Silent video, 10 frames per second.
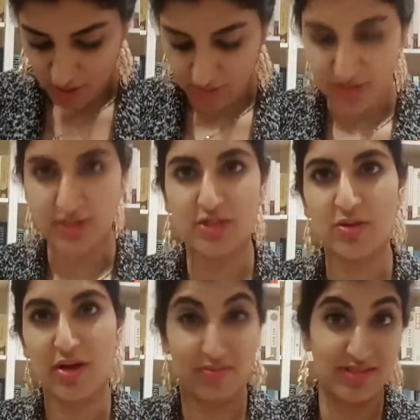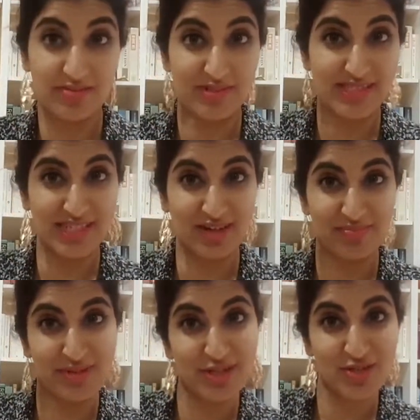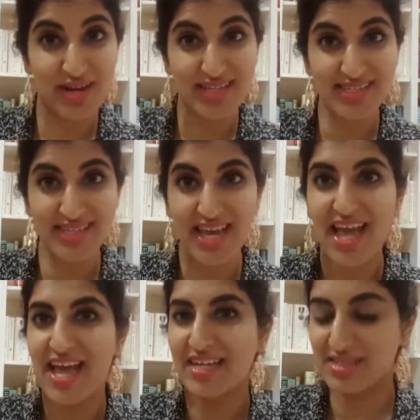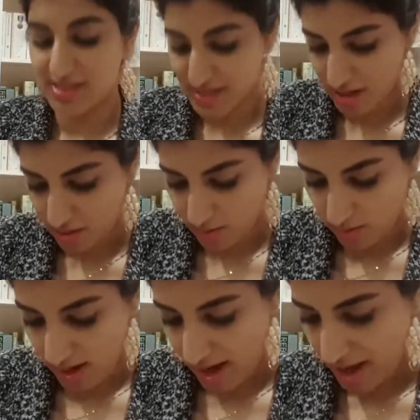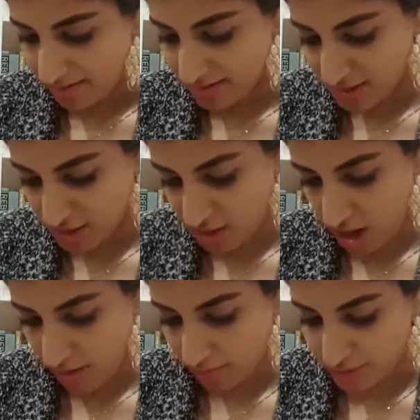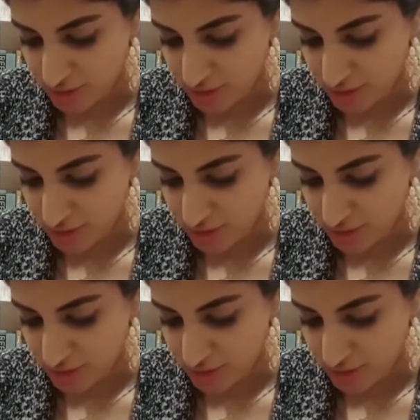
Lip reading: on all these cute outfits I've been seeing on Pinterest. And so this top was